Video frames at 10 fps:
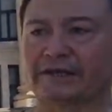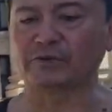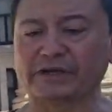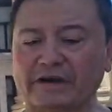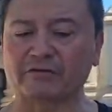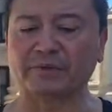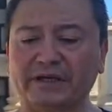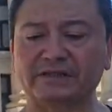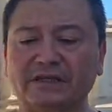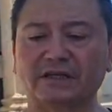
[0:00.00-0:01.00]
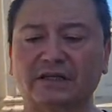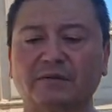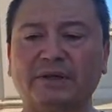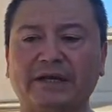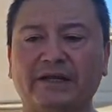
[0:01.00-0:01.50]
when government gets a little
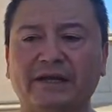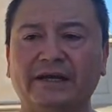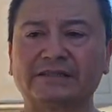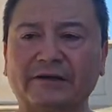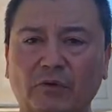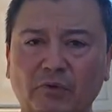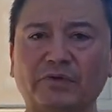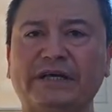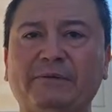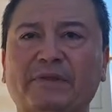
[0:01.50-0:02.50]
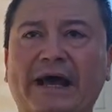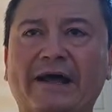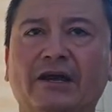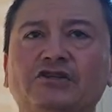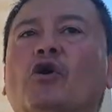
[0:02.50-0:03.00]
bit, it's like, well, we'll keep
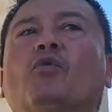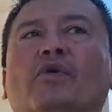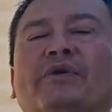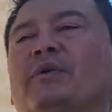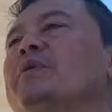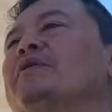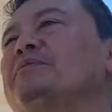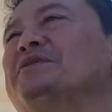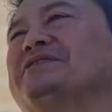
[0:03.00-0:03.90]
that. Don't worry, we won't abuse it.